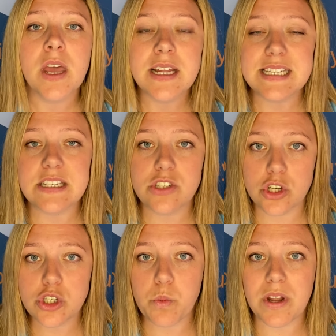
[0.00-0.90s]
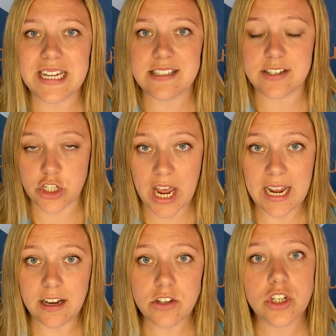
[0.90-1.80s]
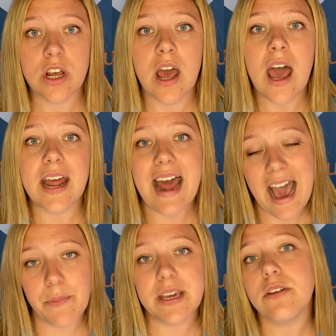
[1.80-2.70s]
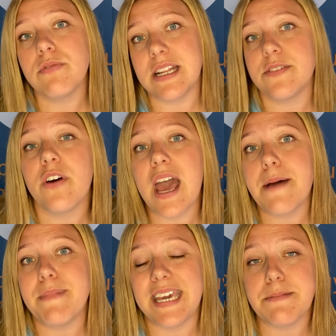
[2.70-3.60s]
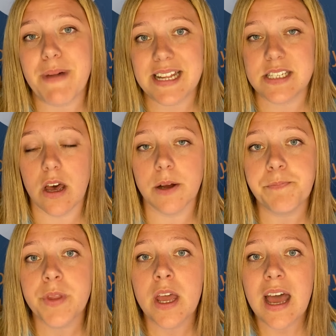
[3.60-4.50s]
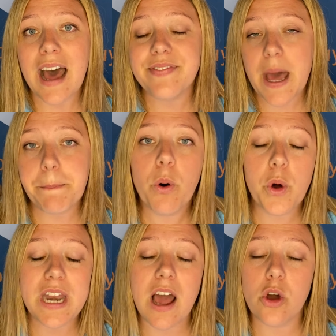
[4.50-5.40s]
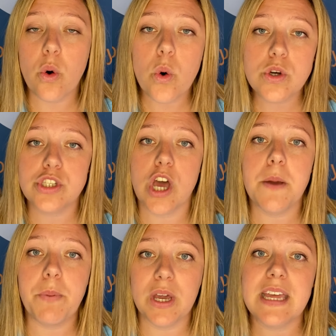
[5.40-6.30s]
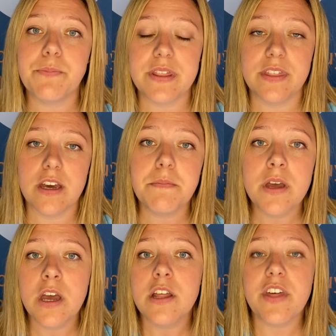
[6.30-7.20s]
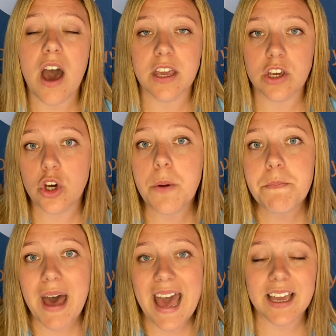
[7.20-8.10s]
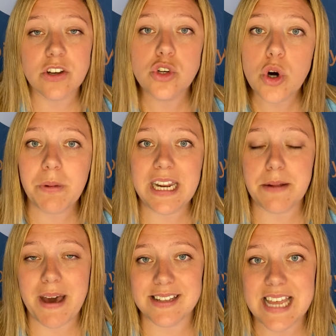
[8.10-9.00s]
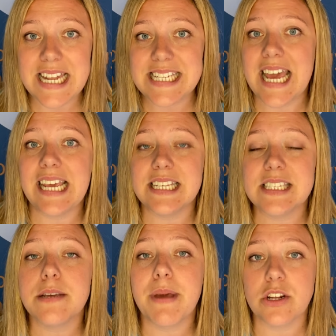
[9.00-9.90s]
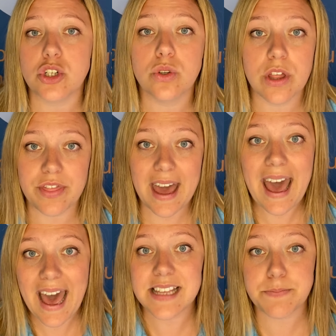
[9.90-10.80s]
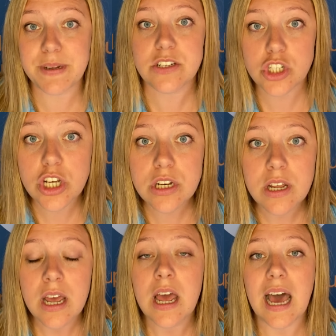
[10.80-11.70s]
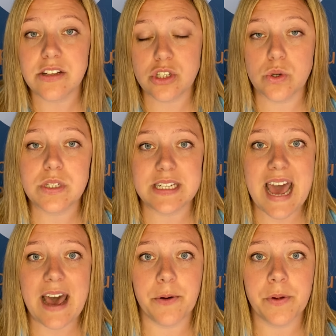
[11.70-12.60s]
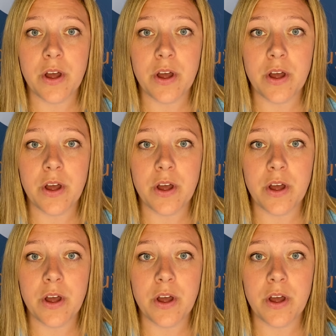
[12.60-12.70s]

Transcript: discuss what needs to change and how we can rectify it and make it better. At that point, I also book in with them that I can come back normally in about 10 days to make sure that that has been done and sorted out.